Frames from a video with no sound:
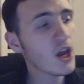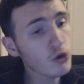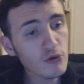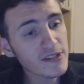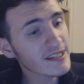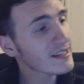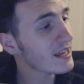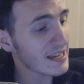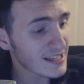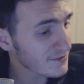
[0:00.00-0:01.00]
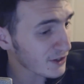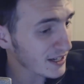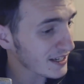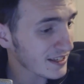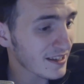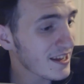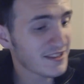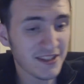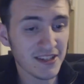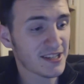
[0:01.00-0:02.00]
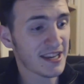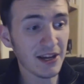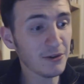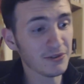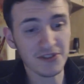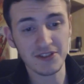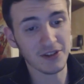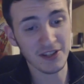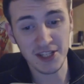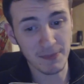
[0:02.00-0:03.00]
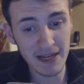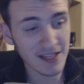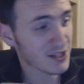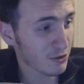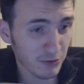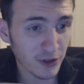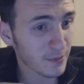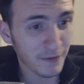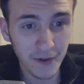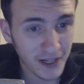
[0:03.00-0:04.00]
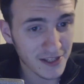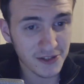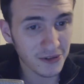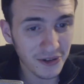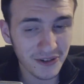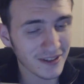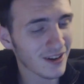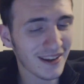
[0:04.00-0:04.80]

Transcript: using his fucking skills and speed to run up a fucking sword.